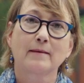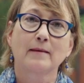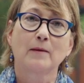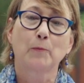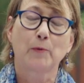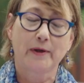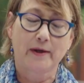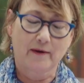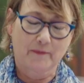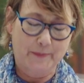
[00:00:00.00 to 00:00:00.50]

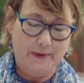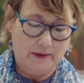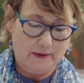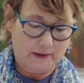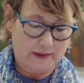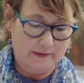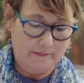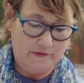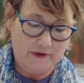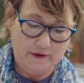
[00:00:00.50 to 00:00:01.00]
We have been a
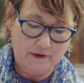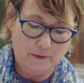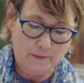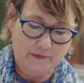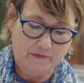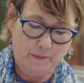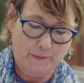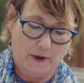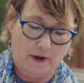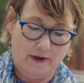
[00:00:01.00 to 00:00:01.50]

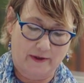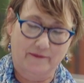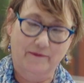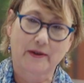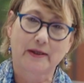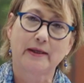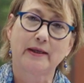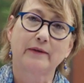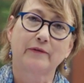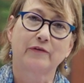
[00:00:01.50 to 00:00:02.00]
continuous part of the
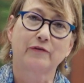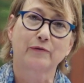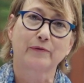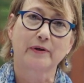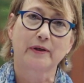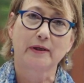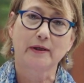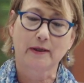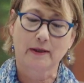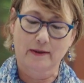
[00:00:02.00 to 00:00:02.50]

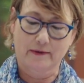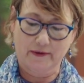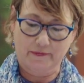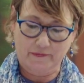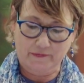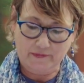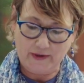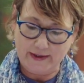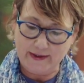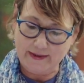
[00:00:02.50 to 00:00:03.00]
history, the
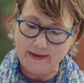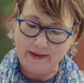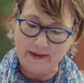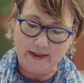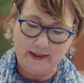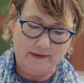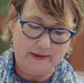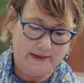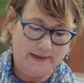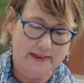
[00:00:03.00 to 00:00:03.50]
psyche,
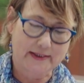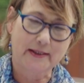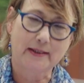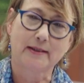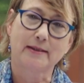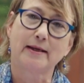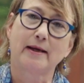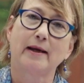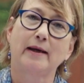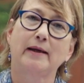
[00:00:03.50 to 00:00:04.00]
and the
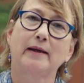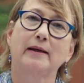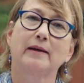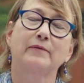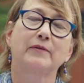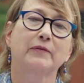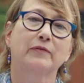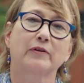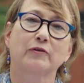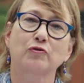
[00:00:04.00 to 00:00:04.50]
DNA of
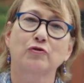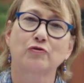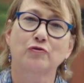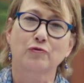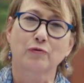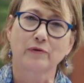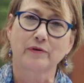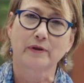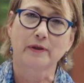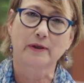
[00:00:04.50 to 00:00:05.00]
this
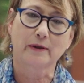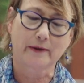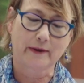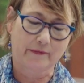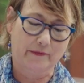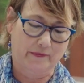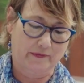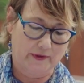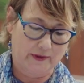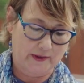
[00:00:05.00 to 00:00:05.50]
extraordinary
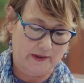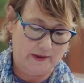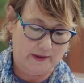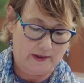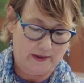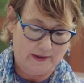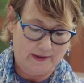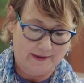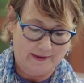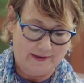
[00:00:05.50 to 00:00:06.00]
city
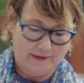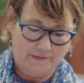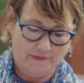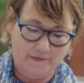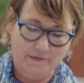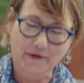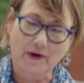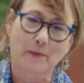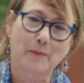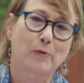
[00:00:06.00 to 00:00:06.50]

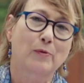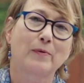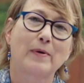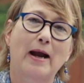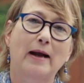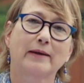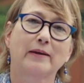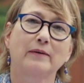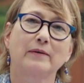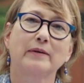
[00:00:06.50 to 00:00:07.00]
since our
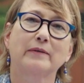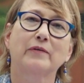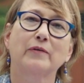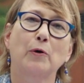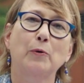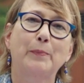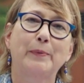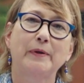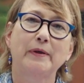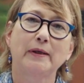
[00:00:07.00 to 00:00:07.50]
miraculous
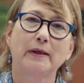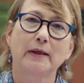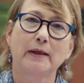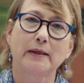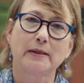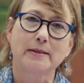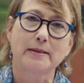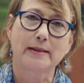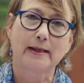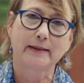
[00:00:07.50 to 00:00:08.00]
opening
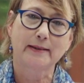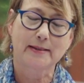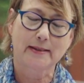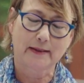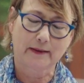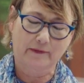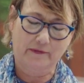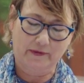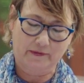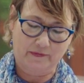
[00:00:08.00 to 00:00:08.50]
in
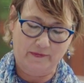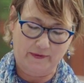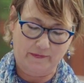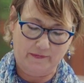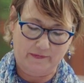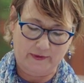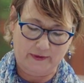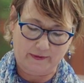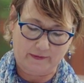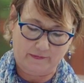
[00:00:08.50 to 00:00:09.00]

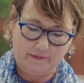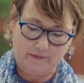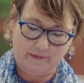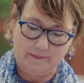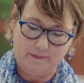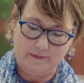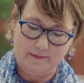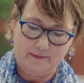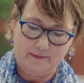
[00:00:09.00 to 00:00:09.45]
1966.